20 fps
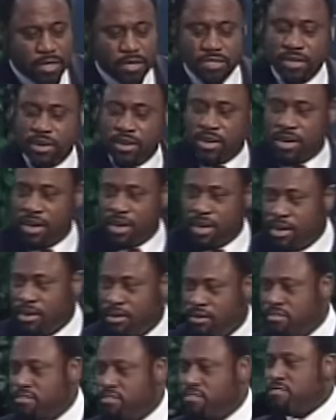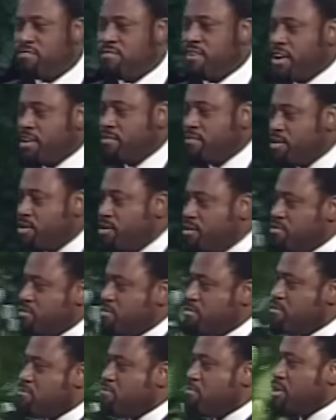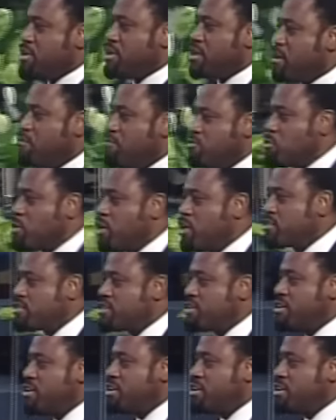The king's favor becomes what?